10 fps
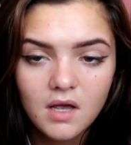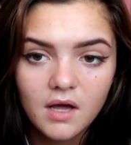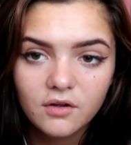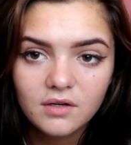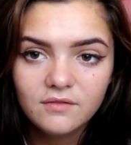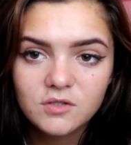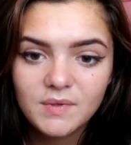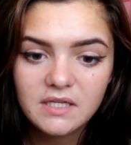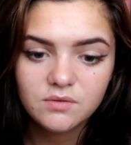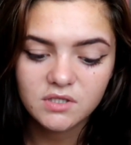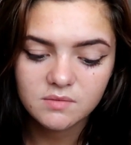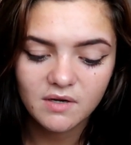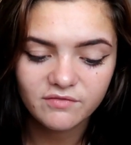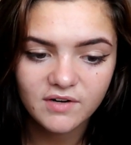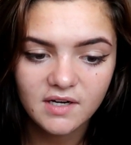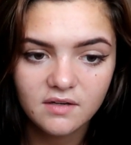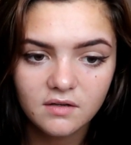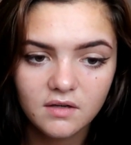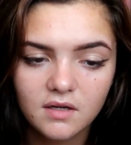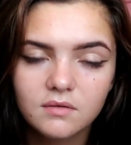And I couldn't even speak to her. It's my
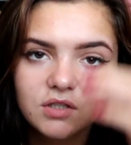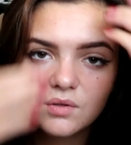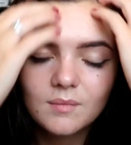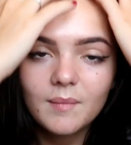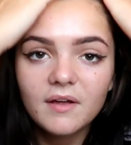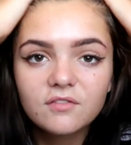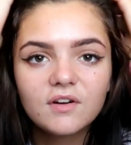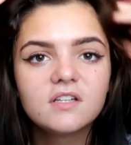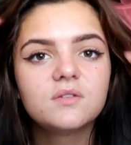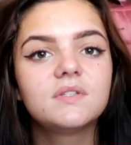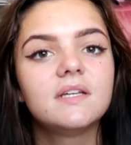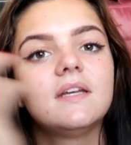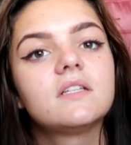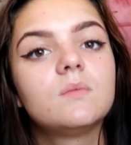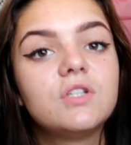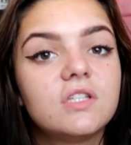friend. She was on my best friend, and she was sitting next to me.